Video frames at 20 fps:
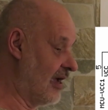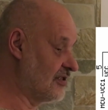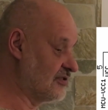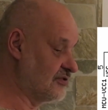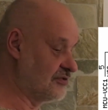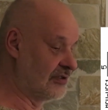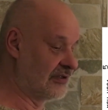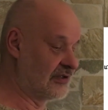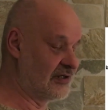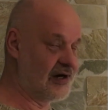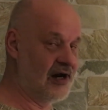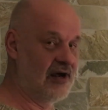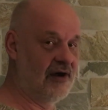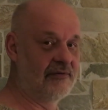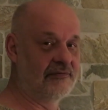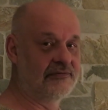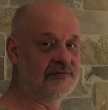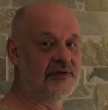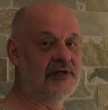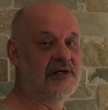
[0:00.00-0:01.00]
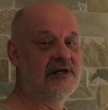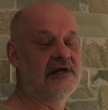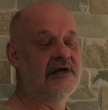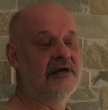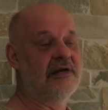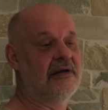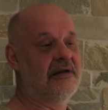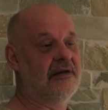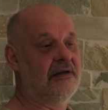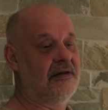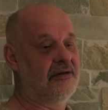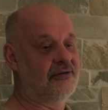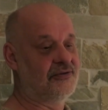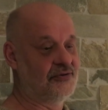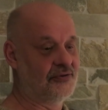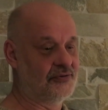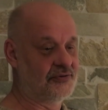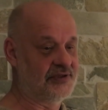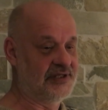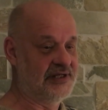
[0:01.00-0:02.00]
actual ground
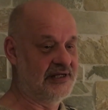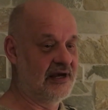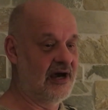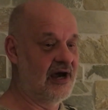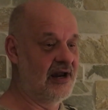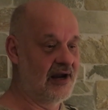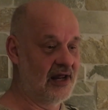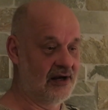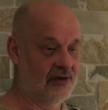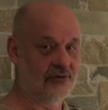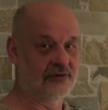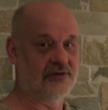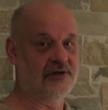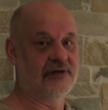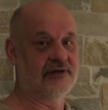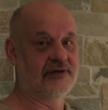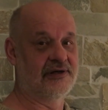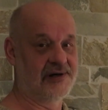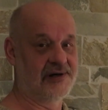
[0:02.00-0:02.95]
to the analog